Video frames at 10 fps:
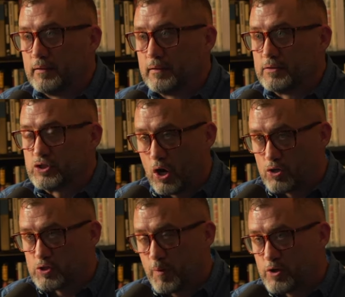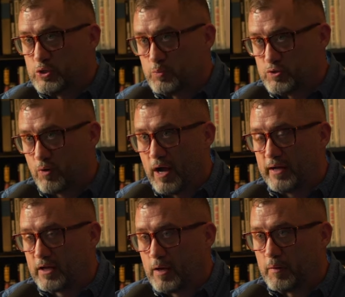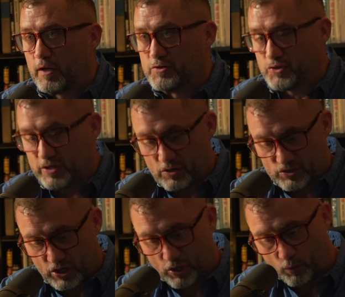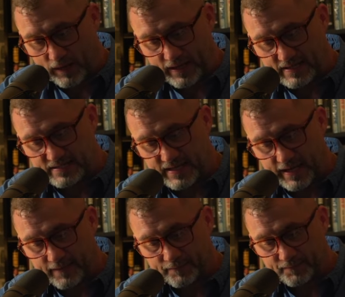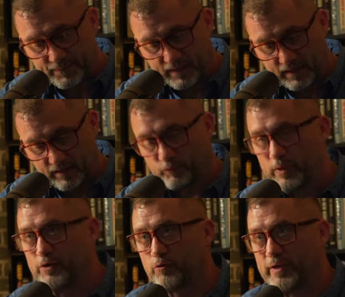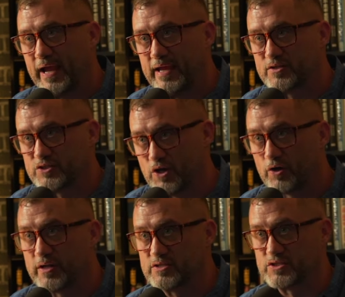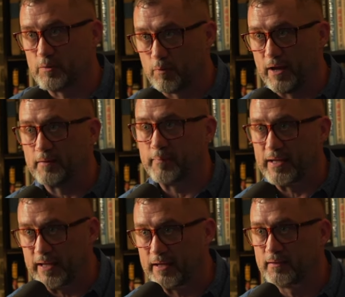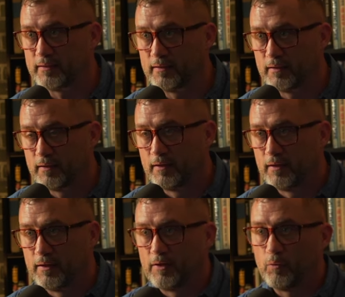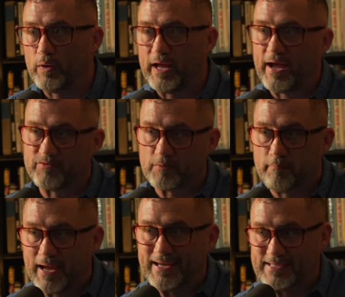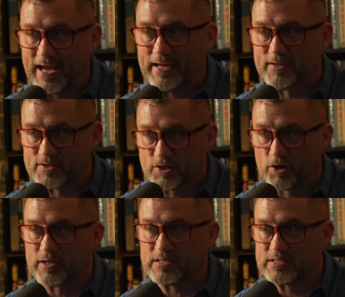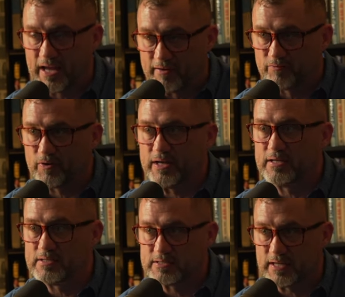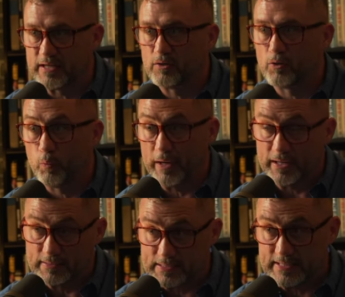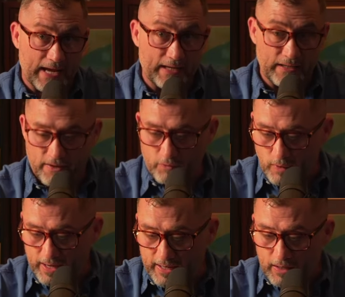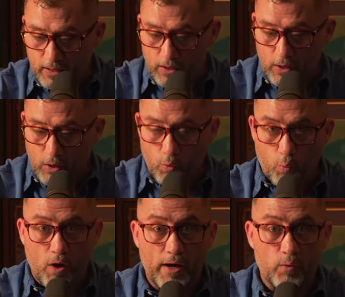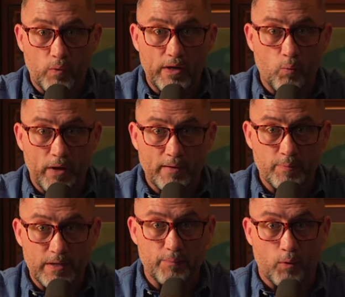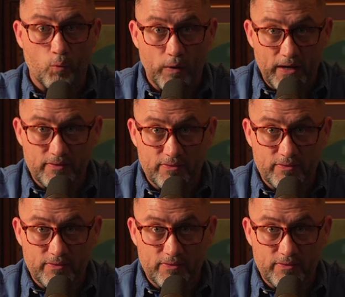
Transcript: Charles Spurgeon was right a couple of hundred years ago when he said, if we create a circus to bring men in, we have to maintain a circus every single week. To say it another way, what we win people with